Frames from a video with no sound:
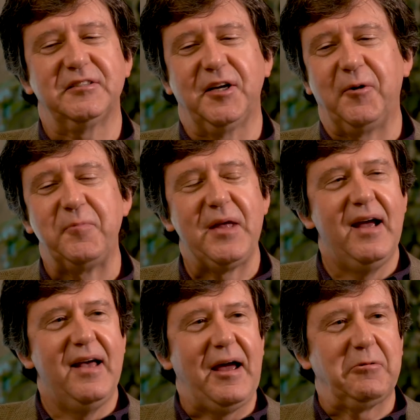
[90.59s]
So
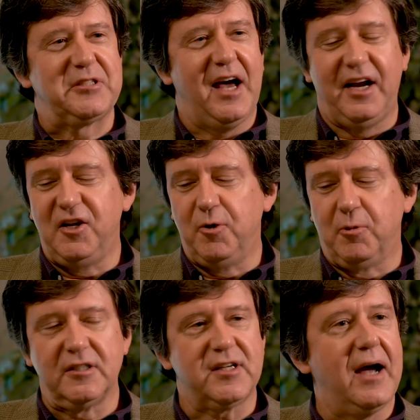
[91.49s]
that was kind of humorous.